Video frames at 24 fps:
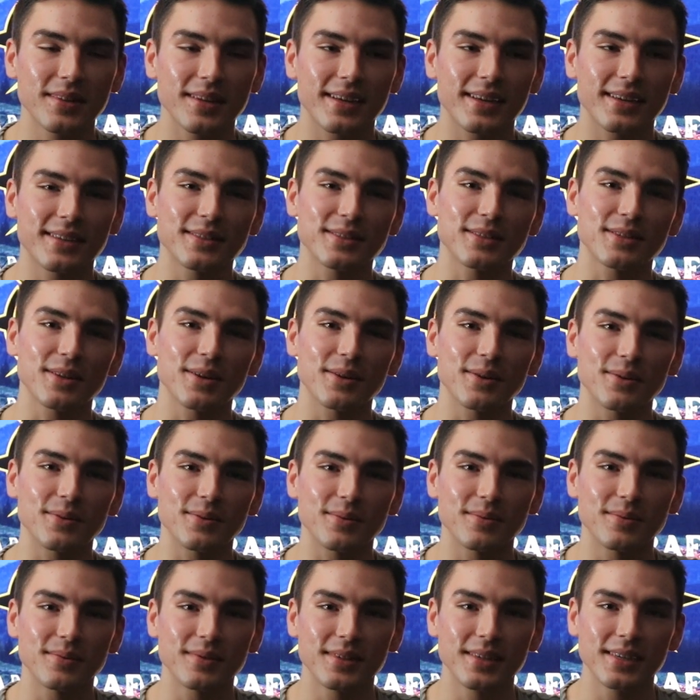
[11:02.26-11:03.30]
And
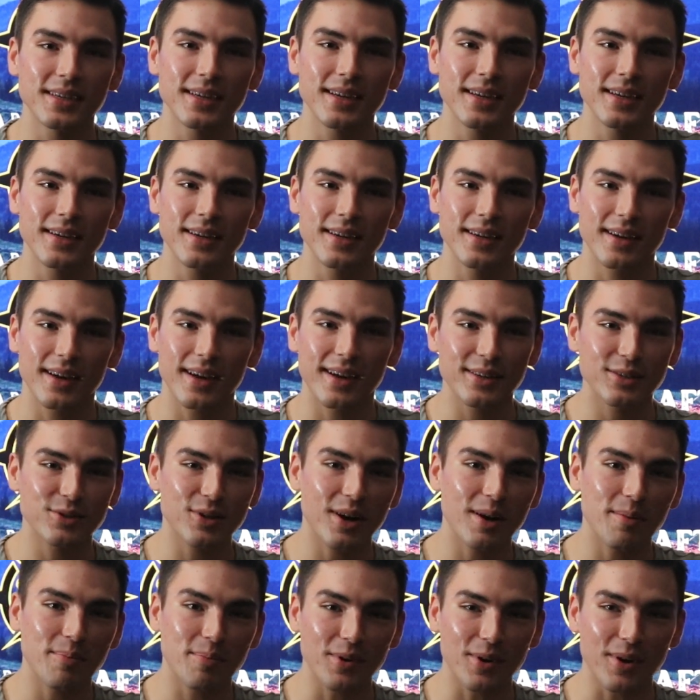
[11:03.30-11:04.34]
so I
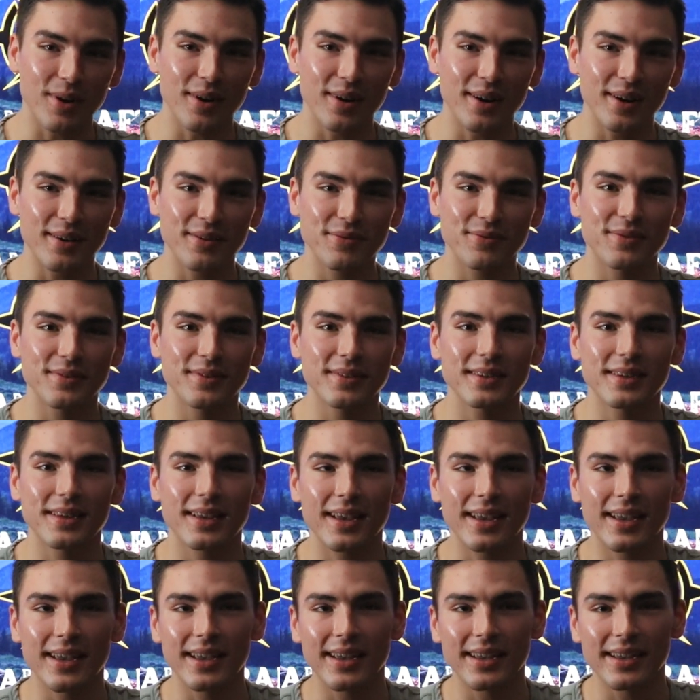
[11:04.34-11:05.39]
drop her off,
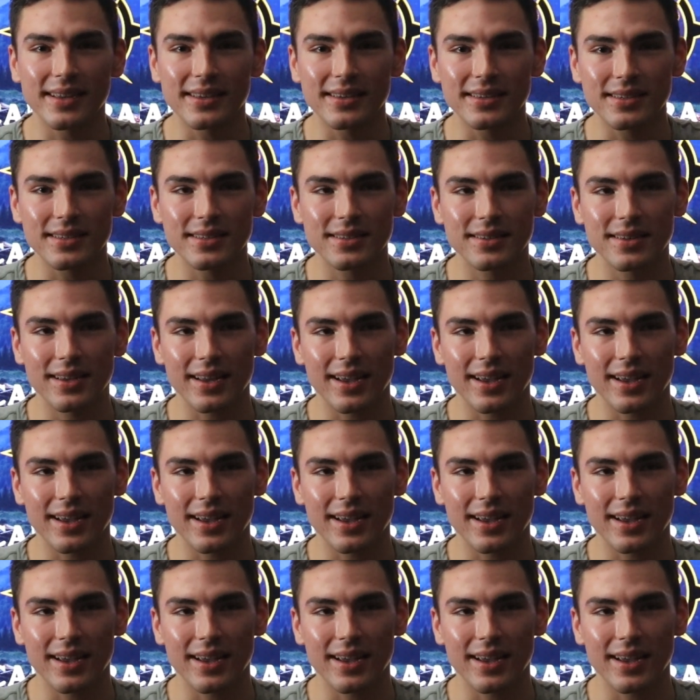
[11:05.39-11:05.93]
and